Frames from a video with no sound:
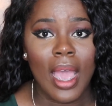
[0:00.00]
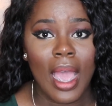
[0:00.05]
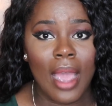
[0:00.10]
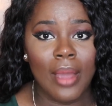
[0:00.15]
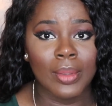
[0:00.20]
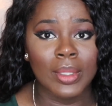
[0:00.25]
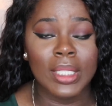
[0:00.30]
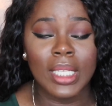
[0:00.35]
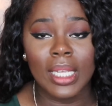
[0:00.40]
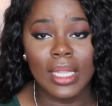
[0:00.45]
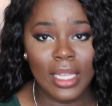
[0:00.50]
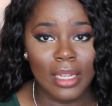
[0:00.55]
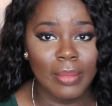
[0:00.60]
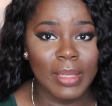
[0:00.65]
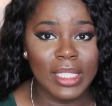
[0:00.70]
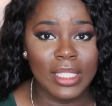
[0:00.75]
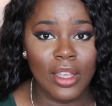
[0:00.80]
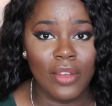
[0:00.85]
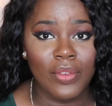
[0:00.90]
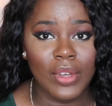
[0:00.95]
would declare
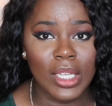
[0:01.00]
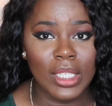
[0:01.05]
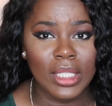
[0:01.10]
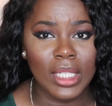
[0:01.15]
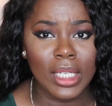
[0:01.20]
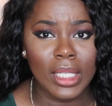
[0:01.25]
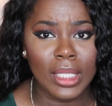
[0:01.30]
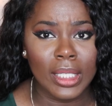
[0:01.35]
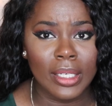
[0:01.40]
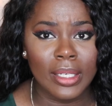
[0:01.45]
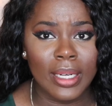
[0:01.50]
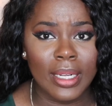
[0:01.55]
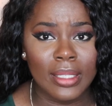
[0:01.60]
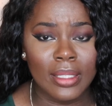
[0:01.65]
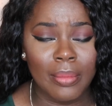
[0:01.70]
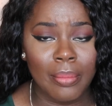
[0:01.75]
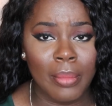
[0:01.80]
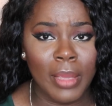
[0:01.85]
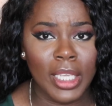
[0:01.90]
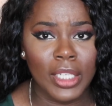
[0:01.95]
myself undeclared as
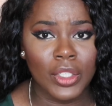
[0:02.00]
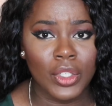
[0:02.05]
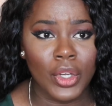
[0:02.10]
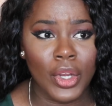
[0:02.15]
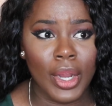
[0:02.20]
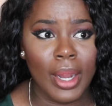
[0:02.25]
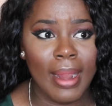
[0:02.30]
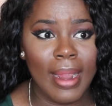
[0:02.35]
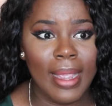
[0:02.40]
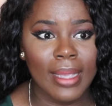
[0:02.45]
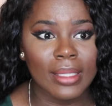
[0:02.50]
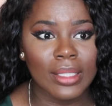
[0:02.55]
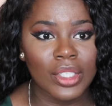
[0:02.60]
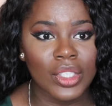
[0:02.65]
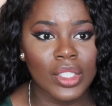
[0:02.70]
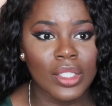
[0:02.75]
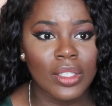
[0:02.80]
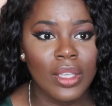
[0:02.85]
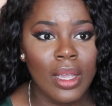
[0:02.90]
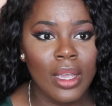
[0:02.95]
a major and
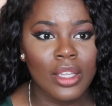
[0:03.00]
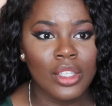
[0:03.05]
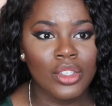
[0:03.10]
just